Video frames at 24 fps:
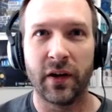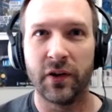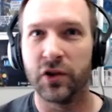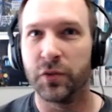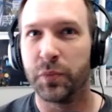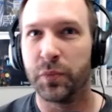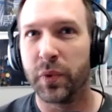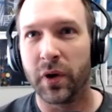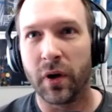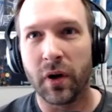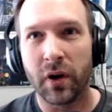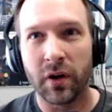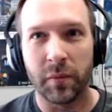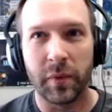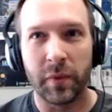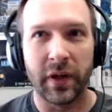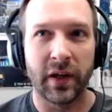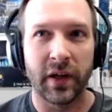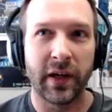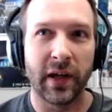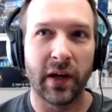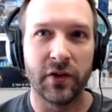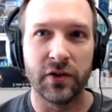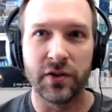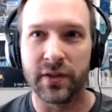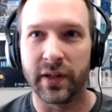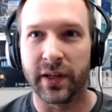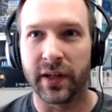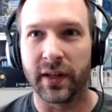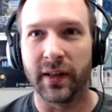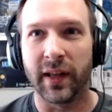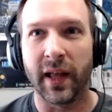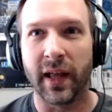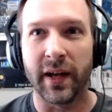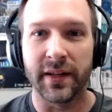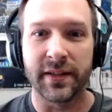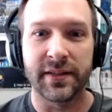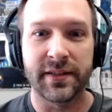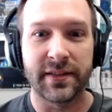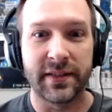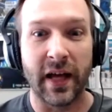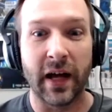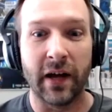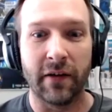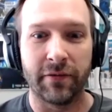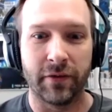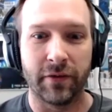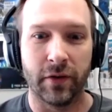I just put it all in the bank account and just like let it
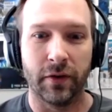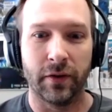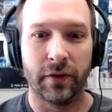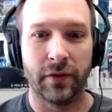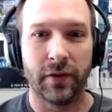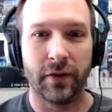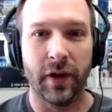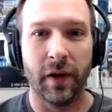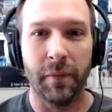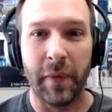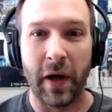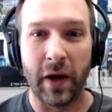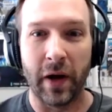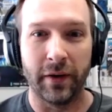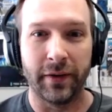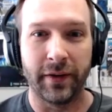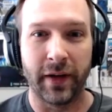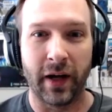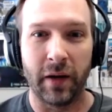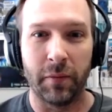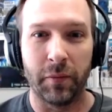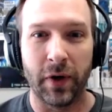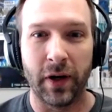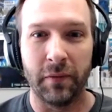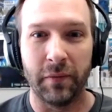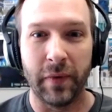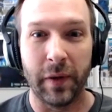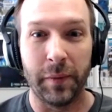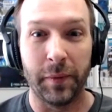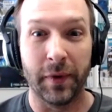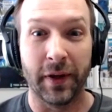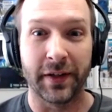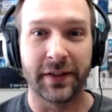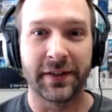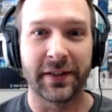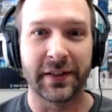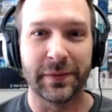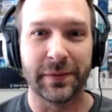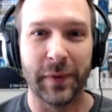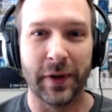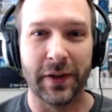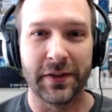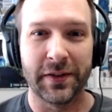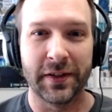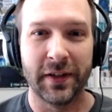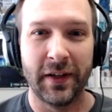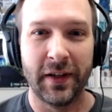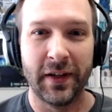set for amount of time, right? Maybe like six
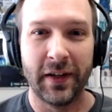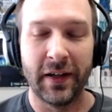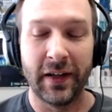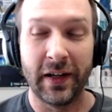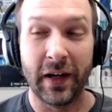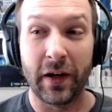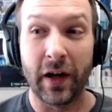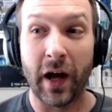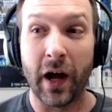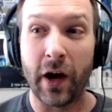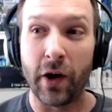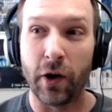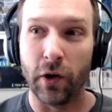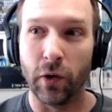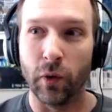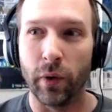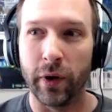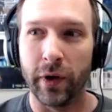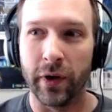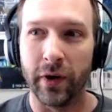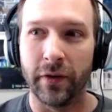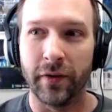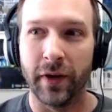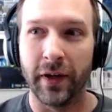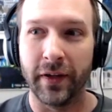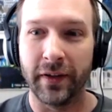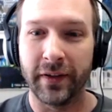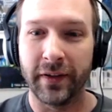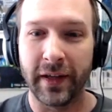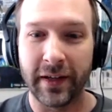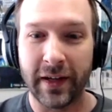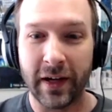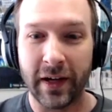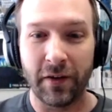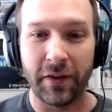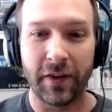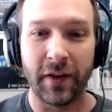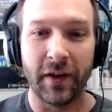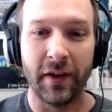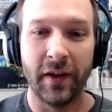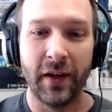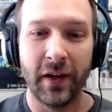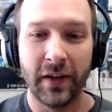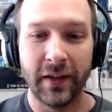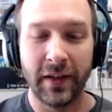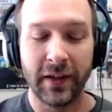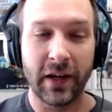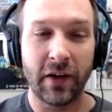months. And I'd hire a lawyer, right? Take care of the
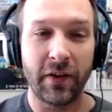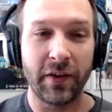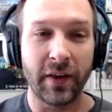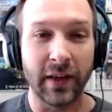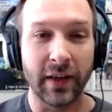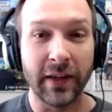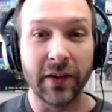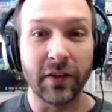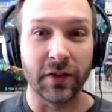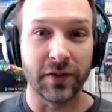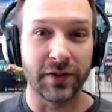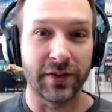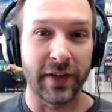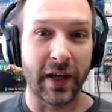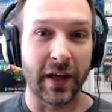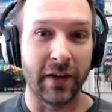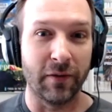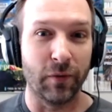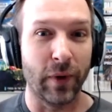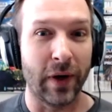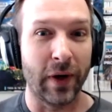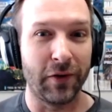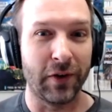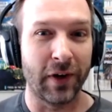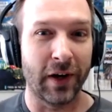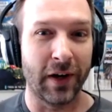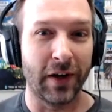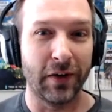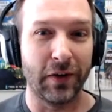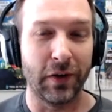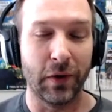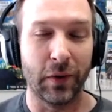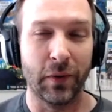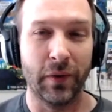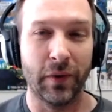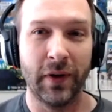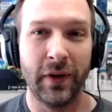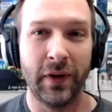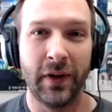take care of the legal side of whatever you got to do.